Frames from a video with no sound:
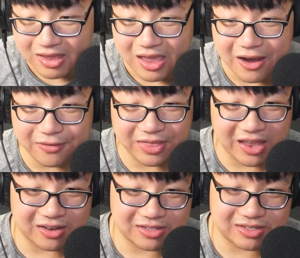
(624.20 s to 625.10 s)
everything
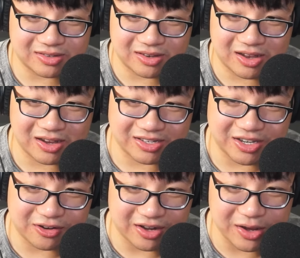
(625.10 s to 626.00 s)
else
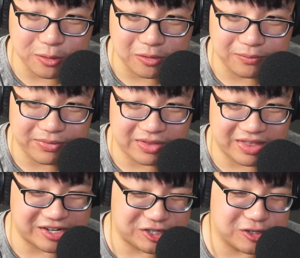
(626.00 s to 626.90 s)
considered equal,
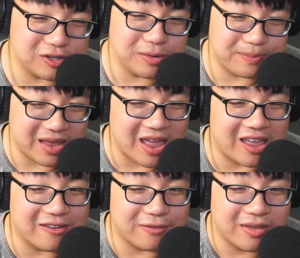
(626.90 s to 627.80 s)
they should
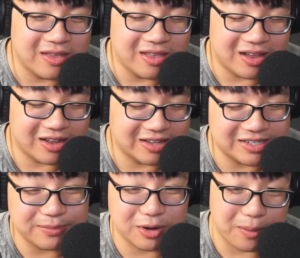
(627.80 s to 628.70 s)
behave similar.